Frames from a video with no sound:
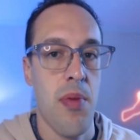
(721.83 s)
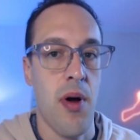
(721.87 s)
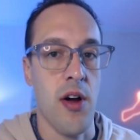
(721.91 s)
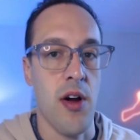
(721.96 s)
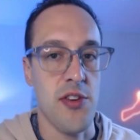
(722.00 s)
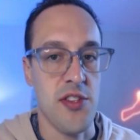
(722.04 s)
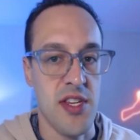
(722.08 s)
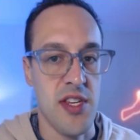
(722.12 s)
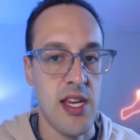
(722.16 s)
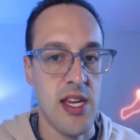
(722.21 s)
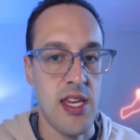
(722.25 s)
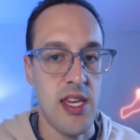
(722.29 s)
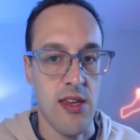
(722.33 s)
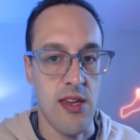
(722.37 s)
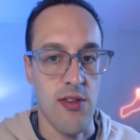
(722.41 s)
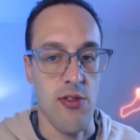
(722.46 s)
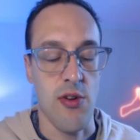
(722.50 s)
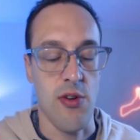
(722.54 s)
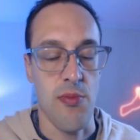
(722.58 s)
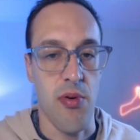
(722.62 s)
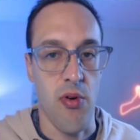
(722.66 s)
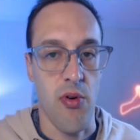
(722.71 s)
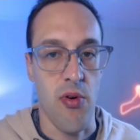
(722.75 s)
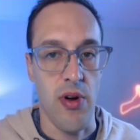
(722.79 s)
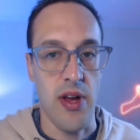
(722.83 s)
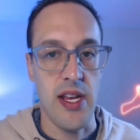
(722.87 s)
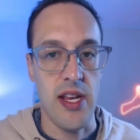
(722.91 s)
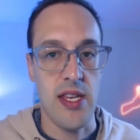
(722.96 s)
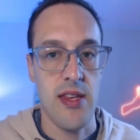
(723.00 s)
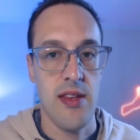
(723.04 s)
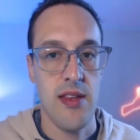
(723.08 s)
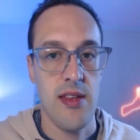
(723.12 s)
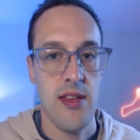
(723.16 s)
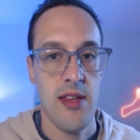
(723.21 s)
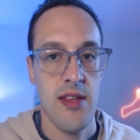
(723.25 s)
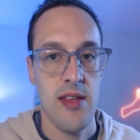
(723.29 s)
particular
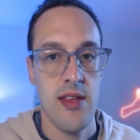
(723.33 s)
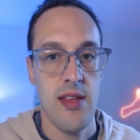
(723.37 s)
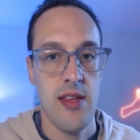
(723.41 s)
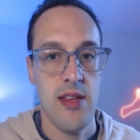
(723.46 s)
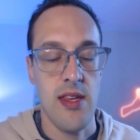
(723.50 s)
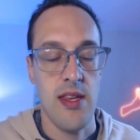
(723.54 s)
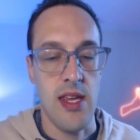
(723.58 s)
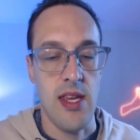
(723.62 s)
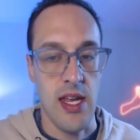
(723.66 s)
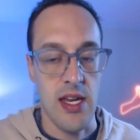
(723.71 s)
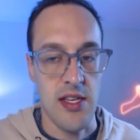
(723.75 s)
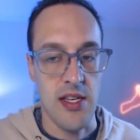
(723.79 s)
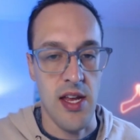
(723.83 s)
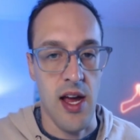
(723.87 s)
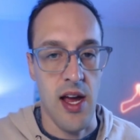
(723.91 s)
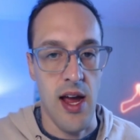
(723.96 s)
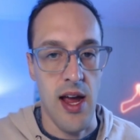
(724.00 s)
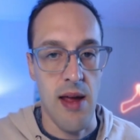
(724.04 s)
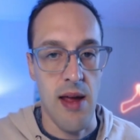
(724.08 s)
point in